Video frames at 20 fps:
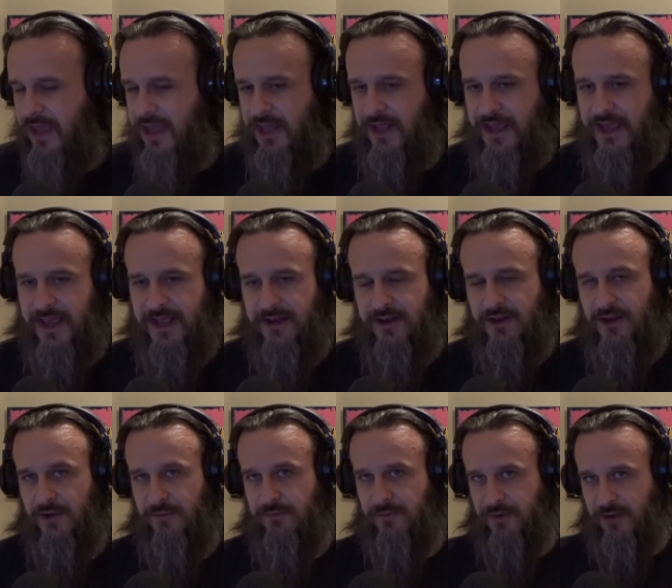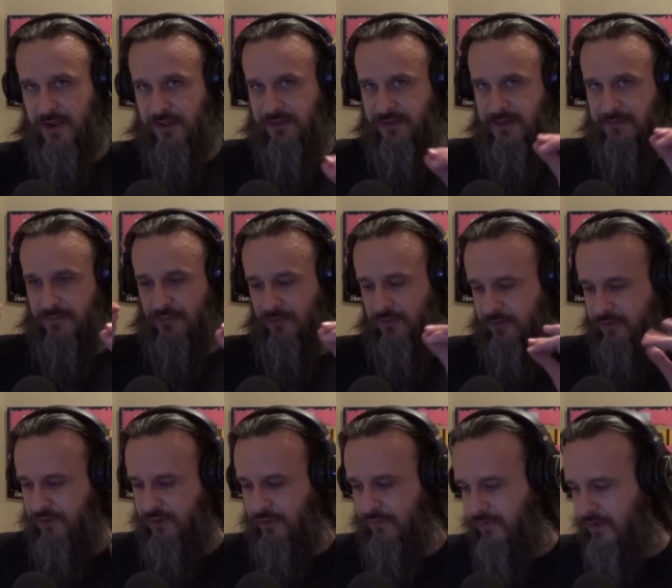and, you know,
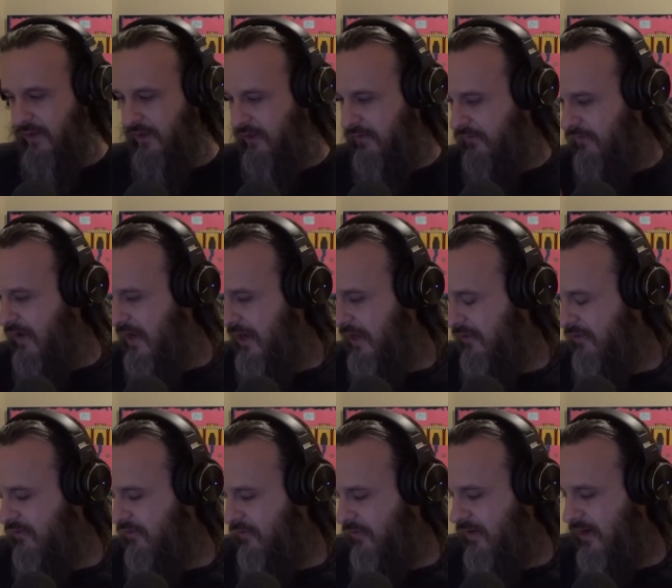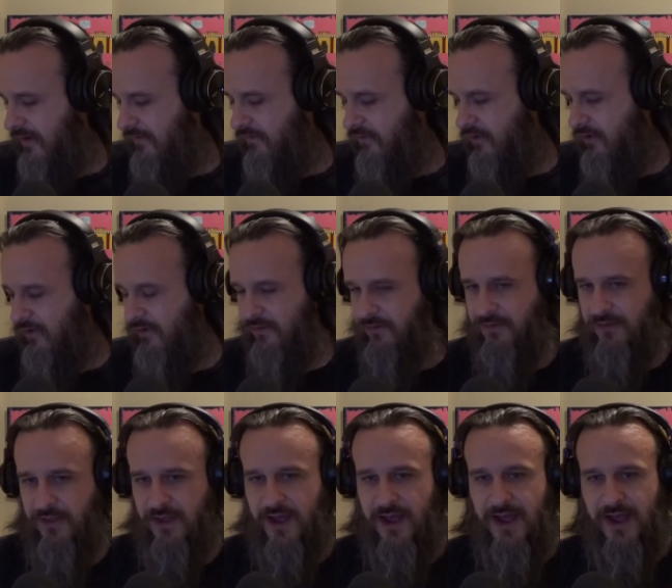assembles Sylvia's face or whatever.
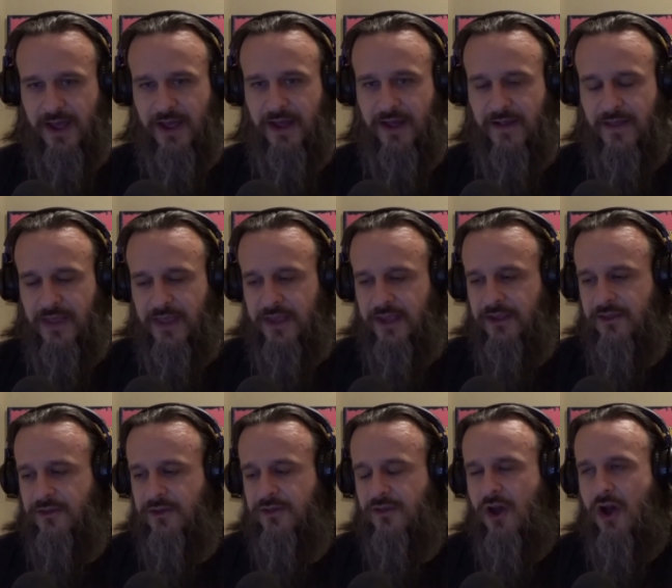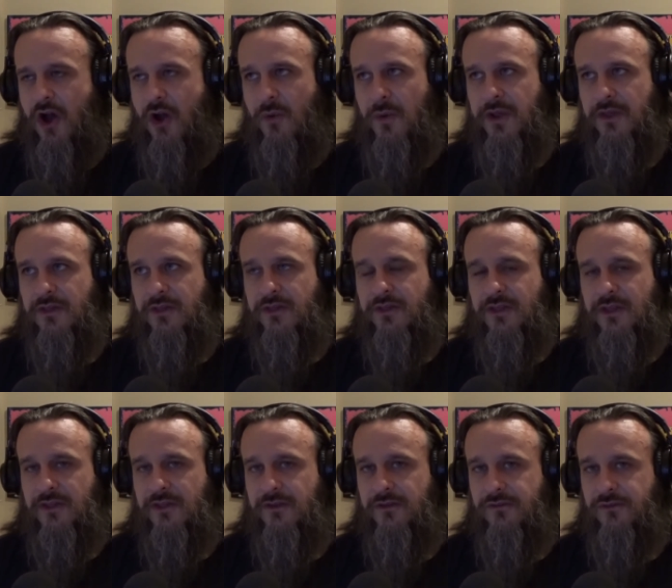Yes. So it's always a
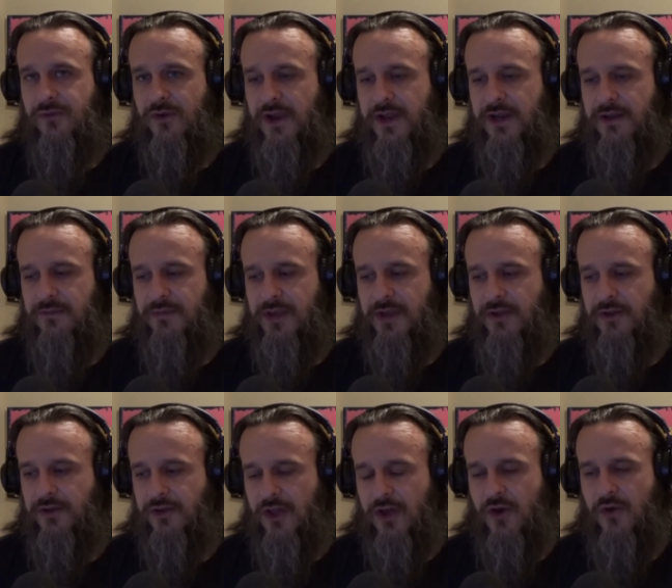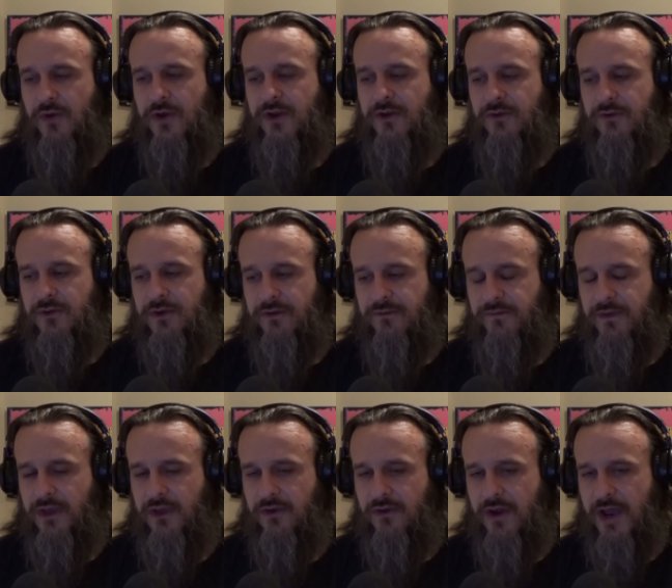sense of trying to be alone in order to
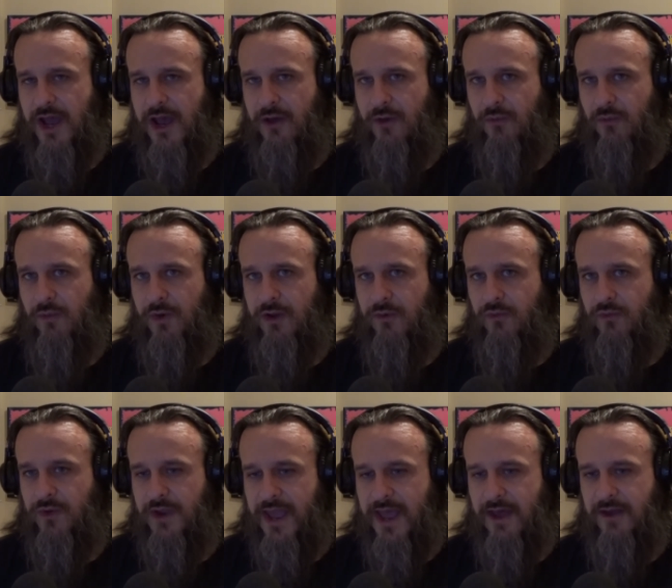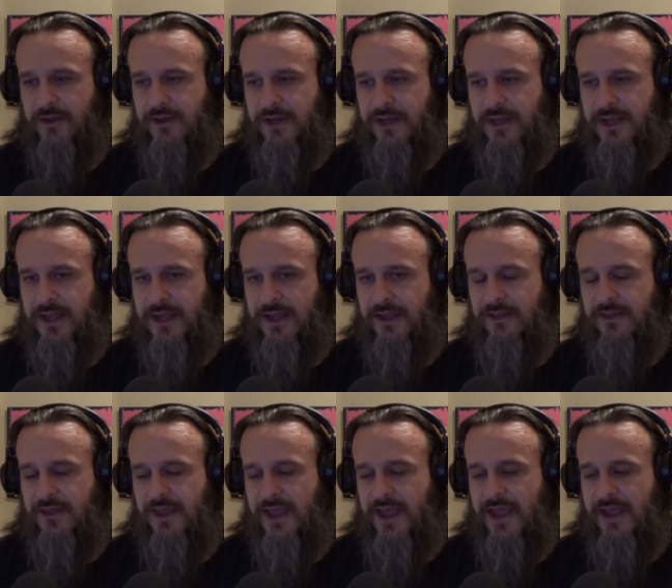figure out what reality
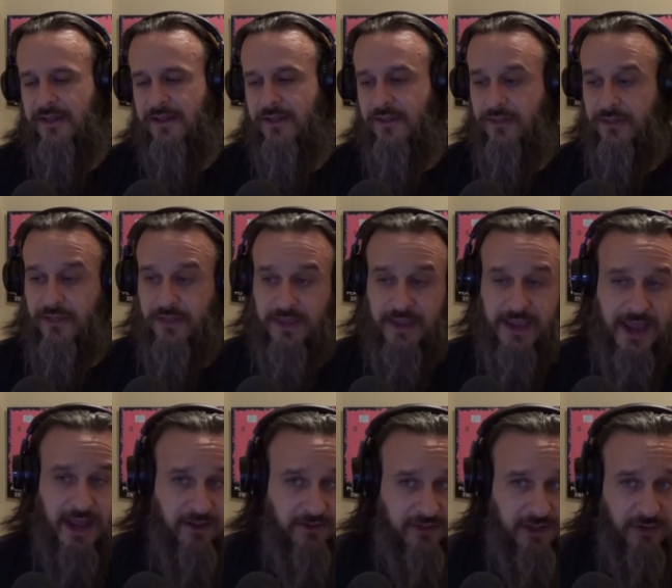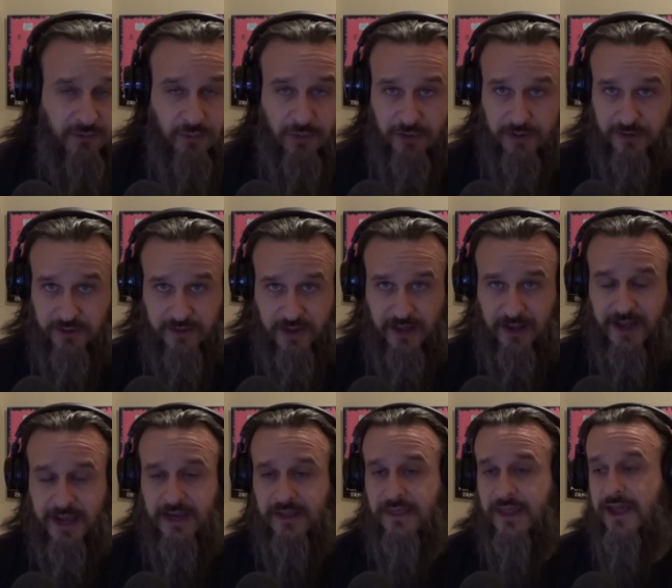is. Himself. And yeah, the outside world does not
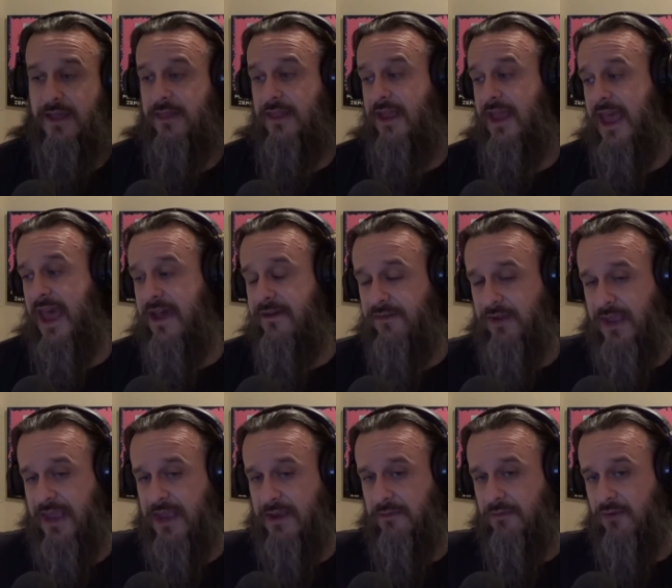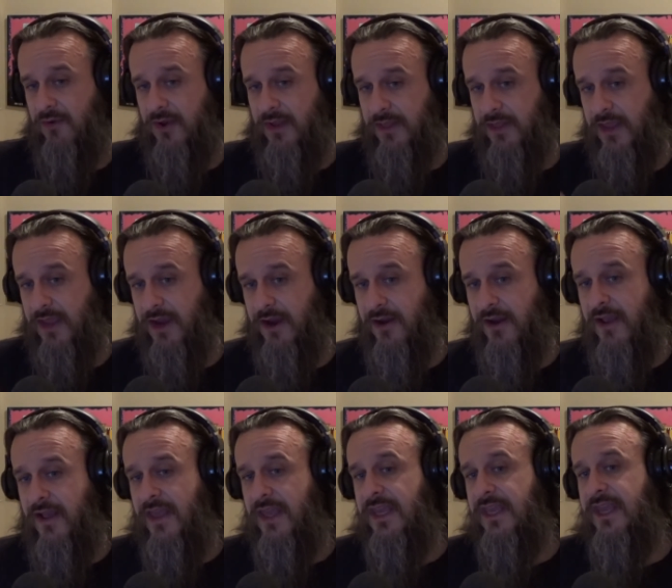like that. They have a camera in there.
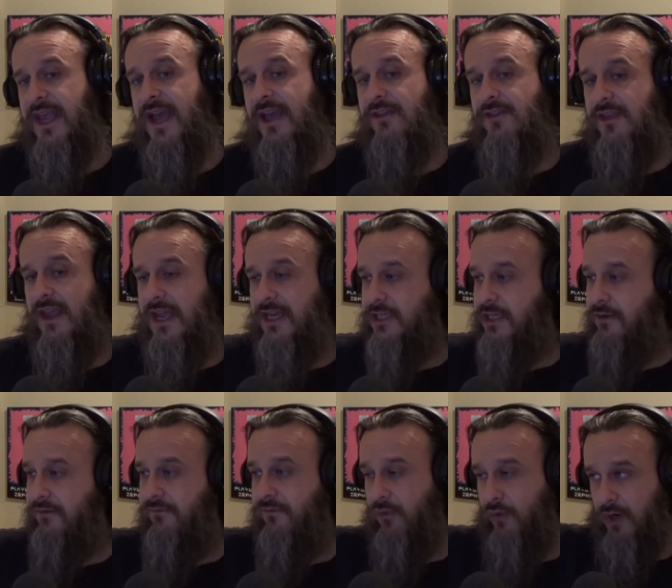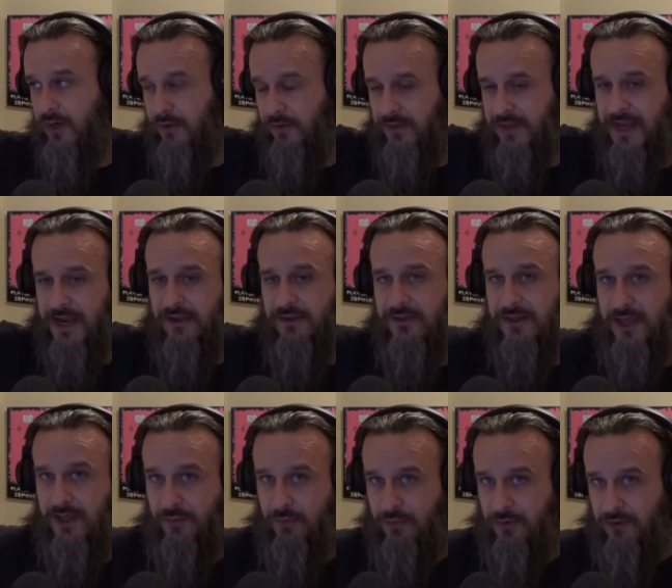He has to actually foil the
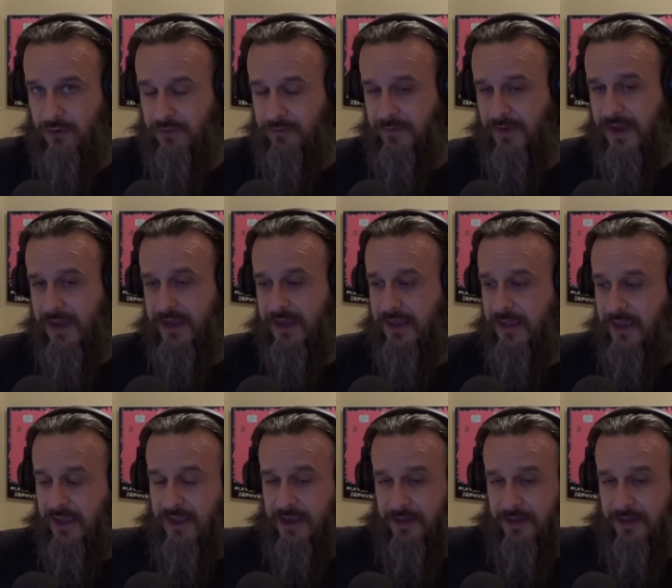outside world by